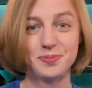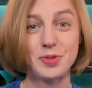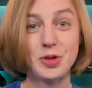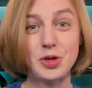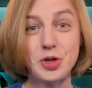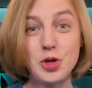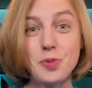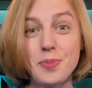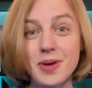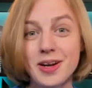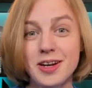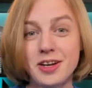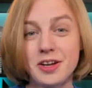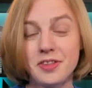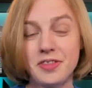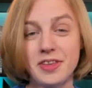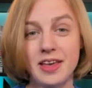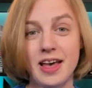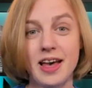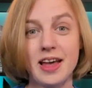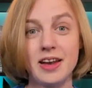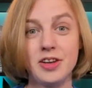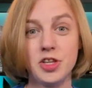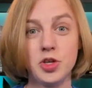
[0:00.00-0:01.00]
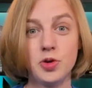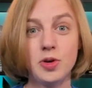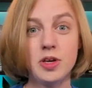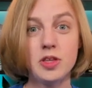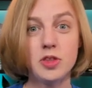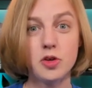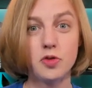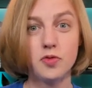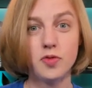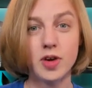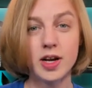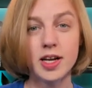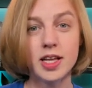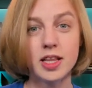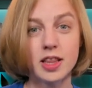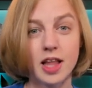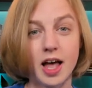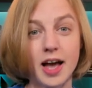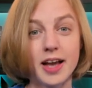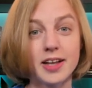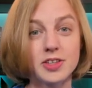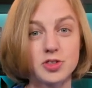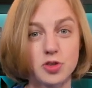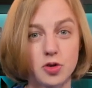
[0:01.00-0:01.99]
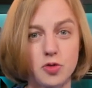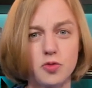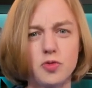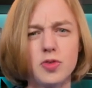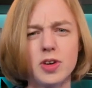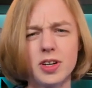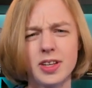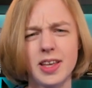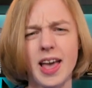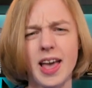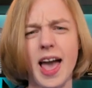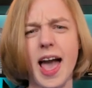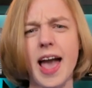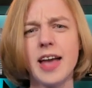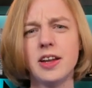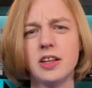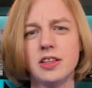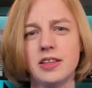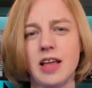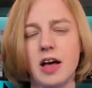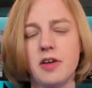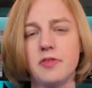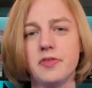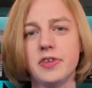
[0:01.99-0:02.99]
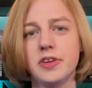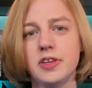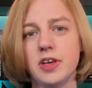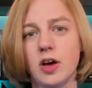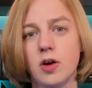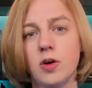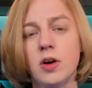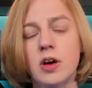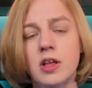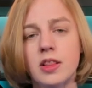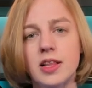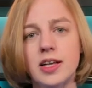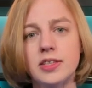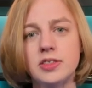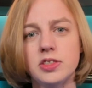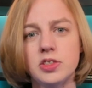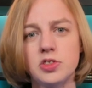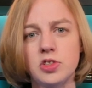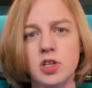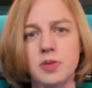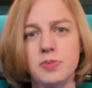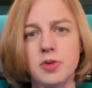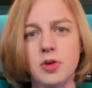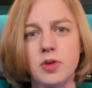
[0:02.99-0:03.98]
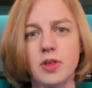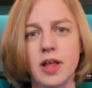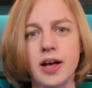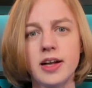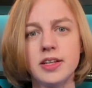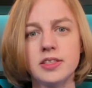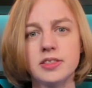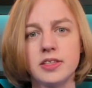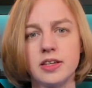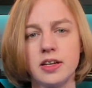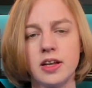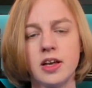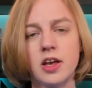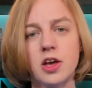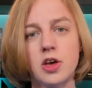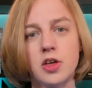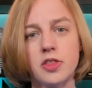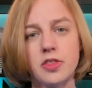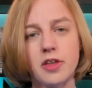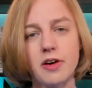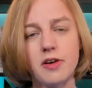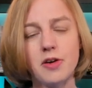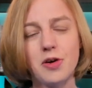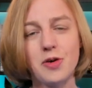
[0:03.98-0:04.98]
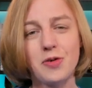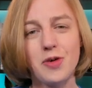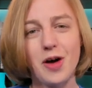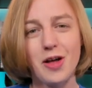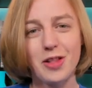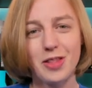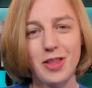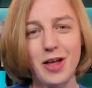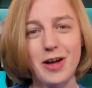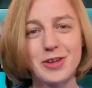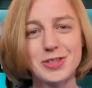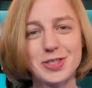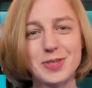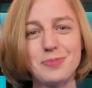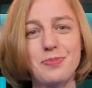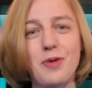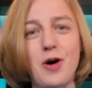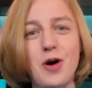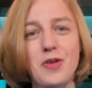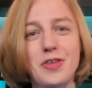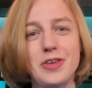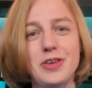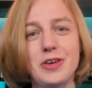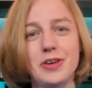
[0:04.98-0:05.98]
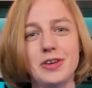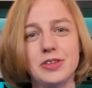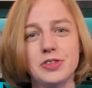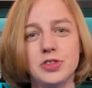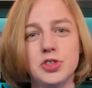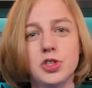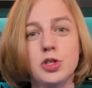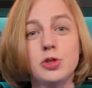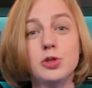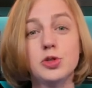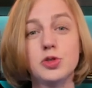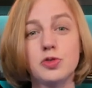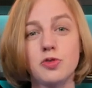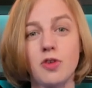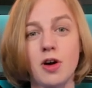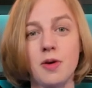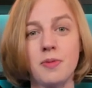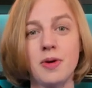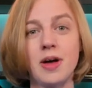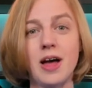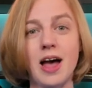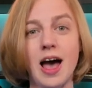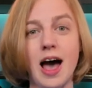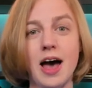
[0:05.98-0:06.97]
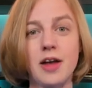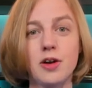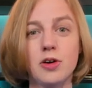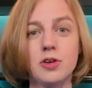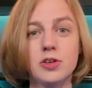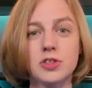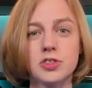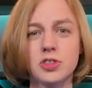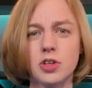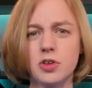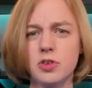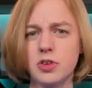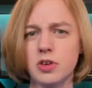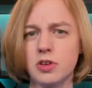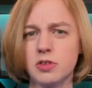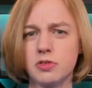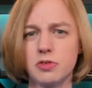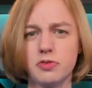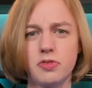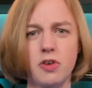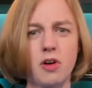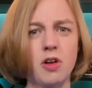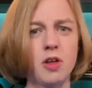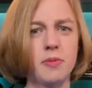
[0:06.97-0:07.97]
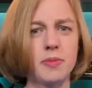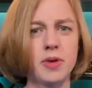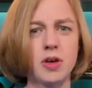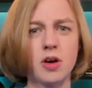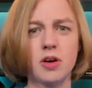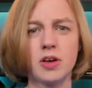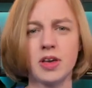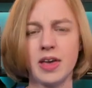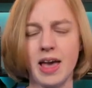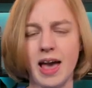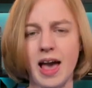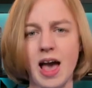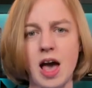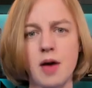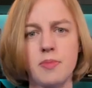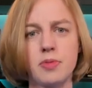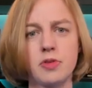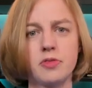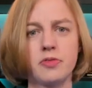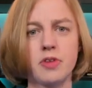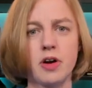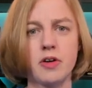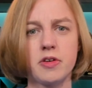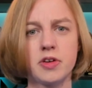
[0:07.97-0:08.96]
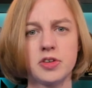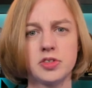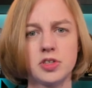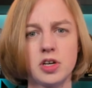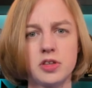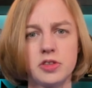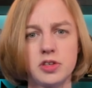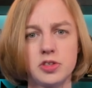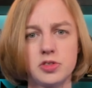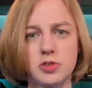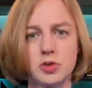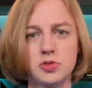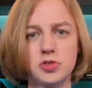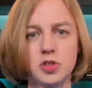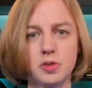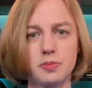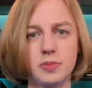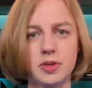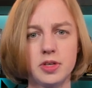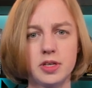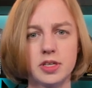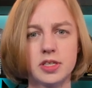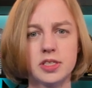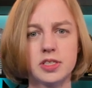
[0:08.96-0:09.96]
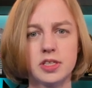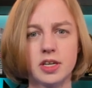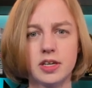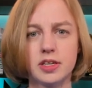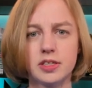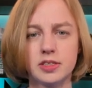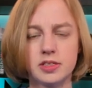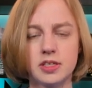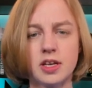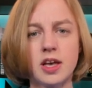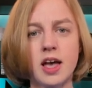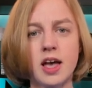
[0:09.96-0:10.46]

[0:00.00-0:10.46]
You made it to the end. You either really liked or really hated that video. Let's assume you liked it. There are lots more that you can choose from, and also you can follow me on Gab and various other social media sites.